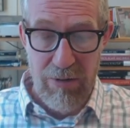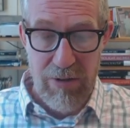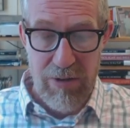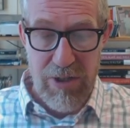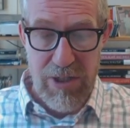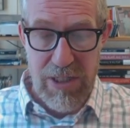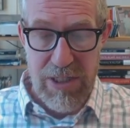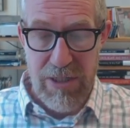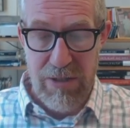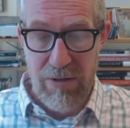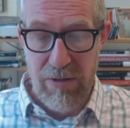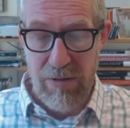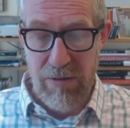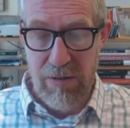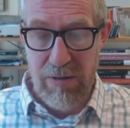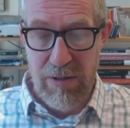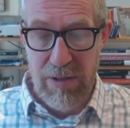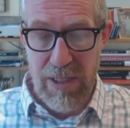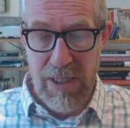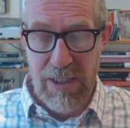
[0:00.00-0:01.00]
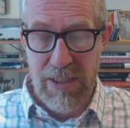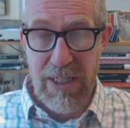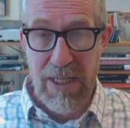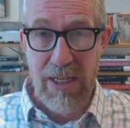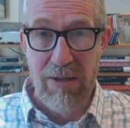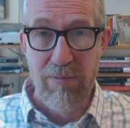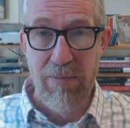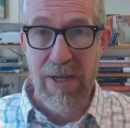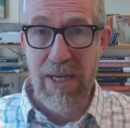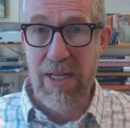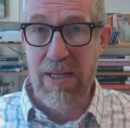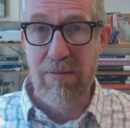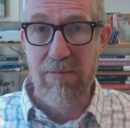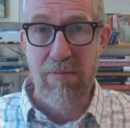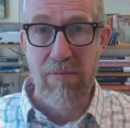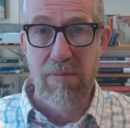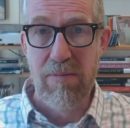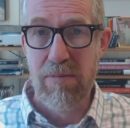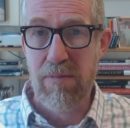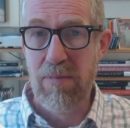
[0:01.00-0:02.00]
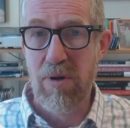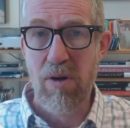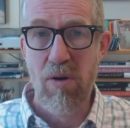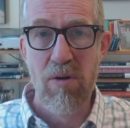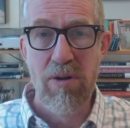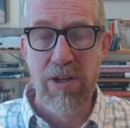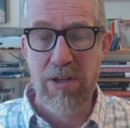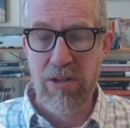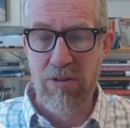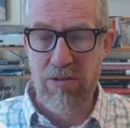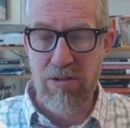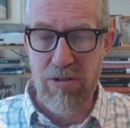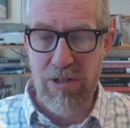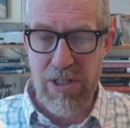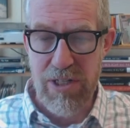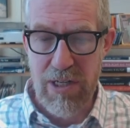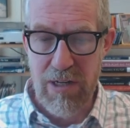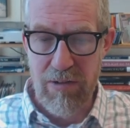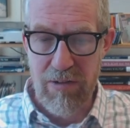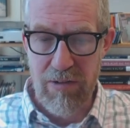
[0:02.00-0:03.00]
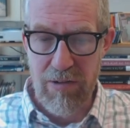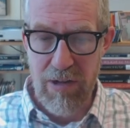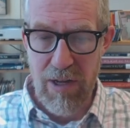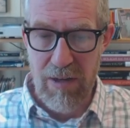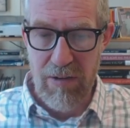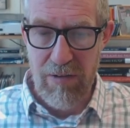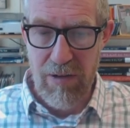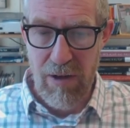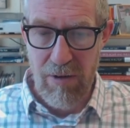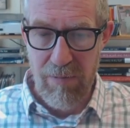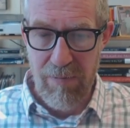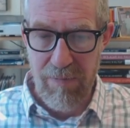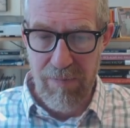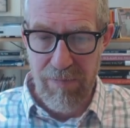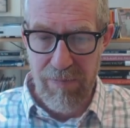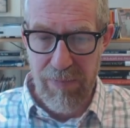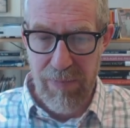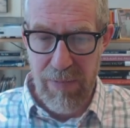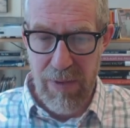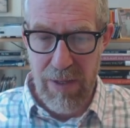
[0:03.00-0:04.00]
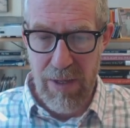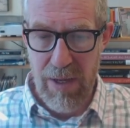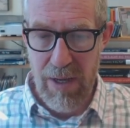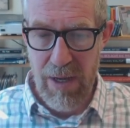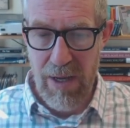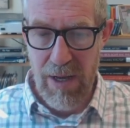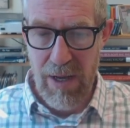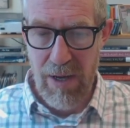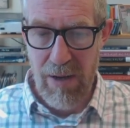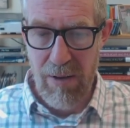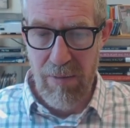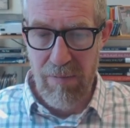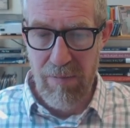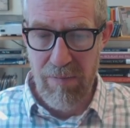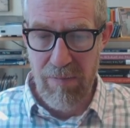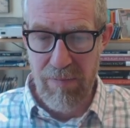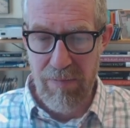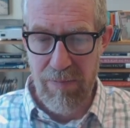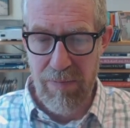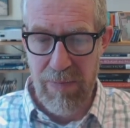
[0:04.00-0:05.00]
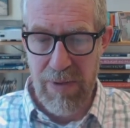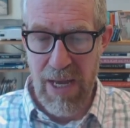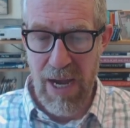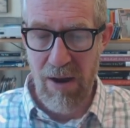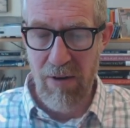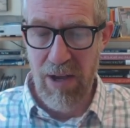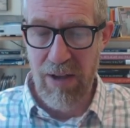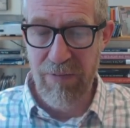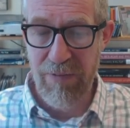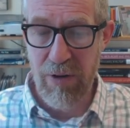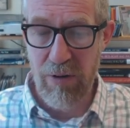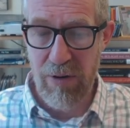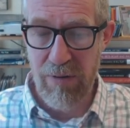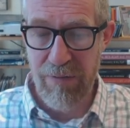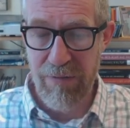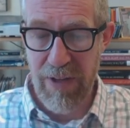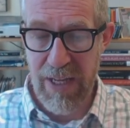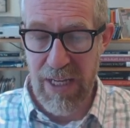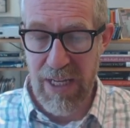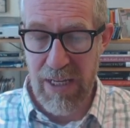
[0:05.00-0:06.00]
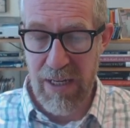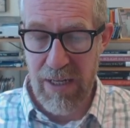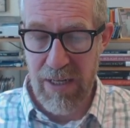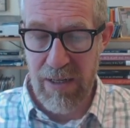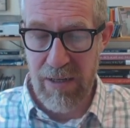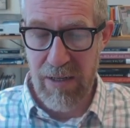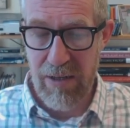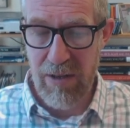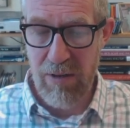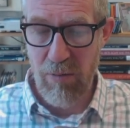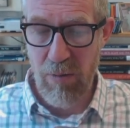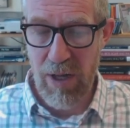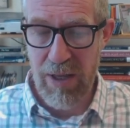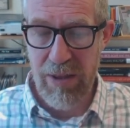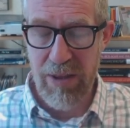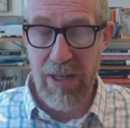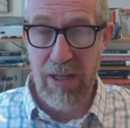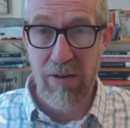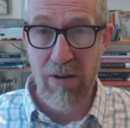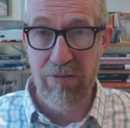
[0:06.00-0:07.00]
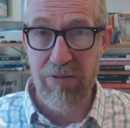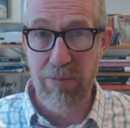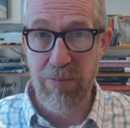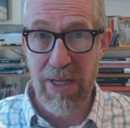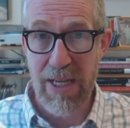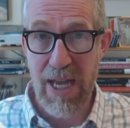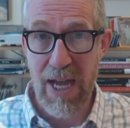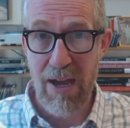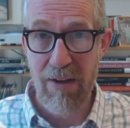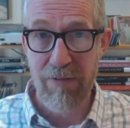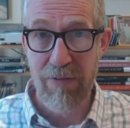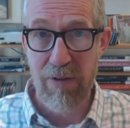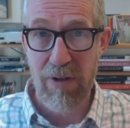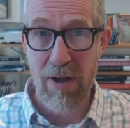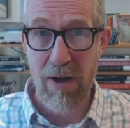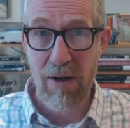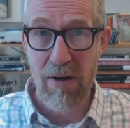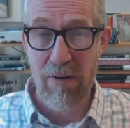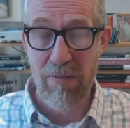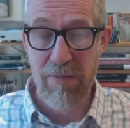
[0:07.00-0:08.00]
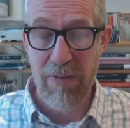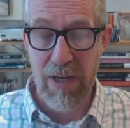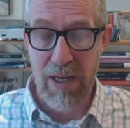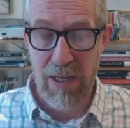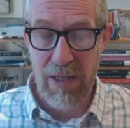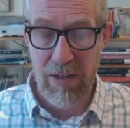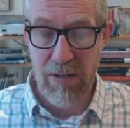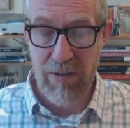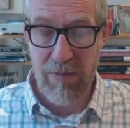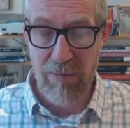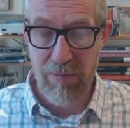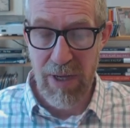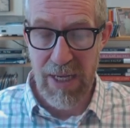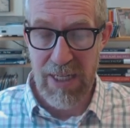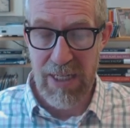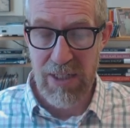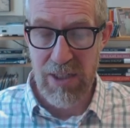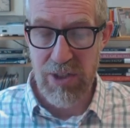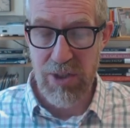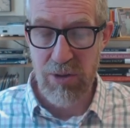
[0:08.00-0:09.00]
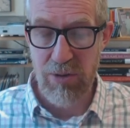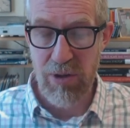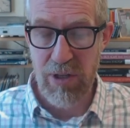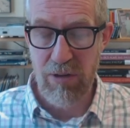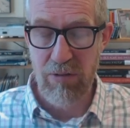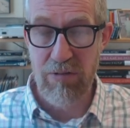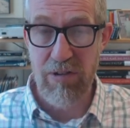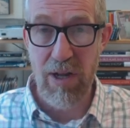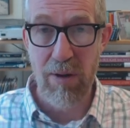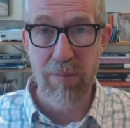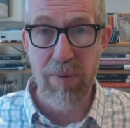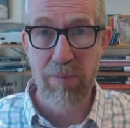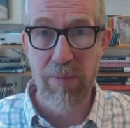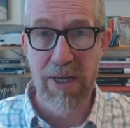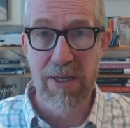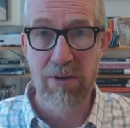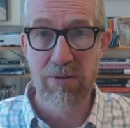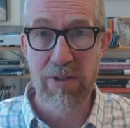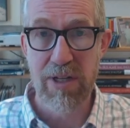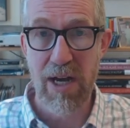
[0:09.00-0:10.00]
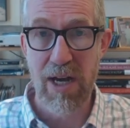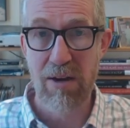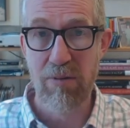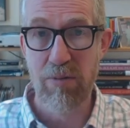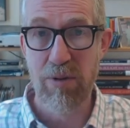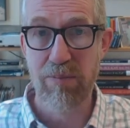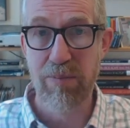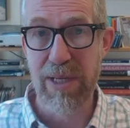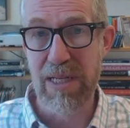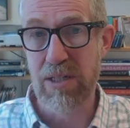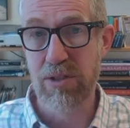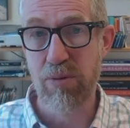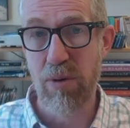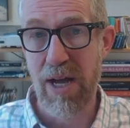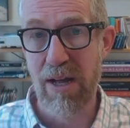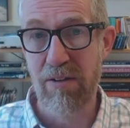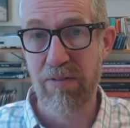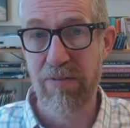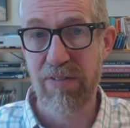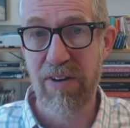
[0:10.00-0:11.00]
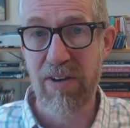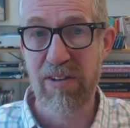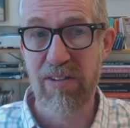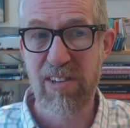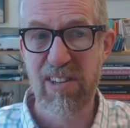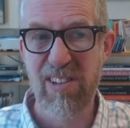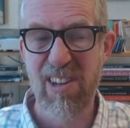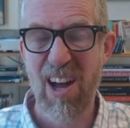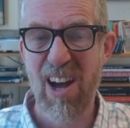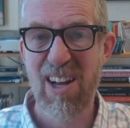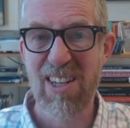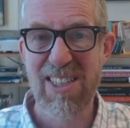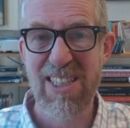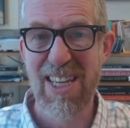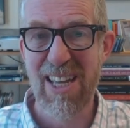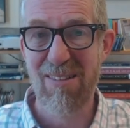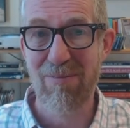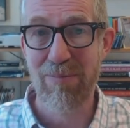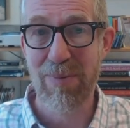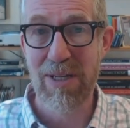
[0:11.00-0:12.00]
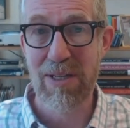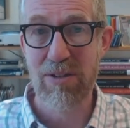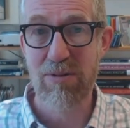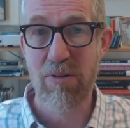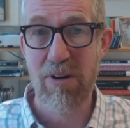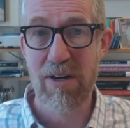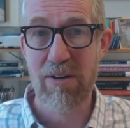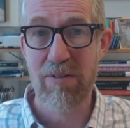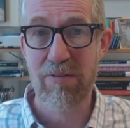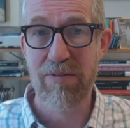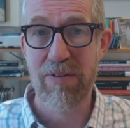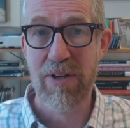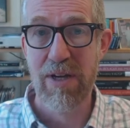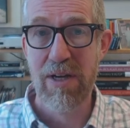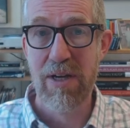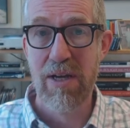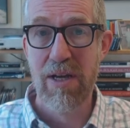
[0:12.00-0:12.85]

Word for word: no nutritional need to eat meat. All the nutritionists say so. Um, now, if you're a vegan, the one thing you have to be careful of is making sure you supplement your diet with B twelve, because it's hard to get B twelve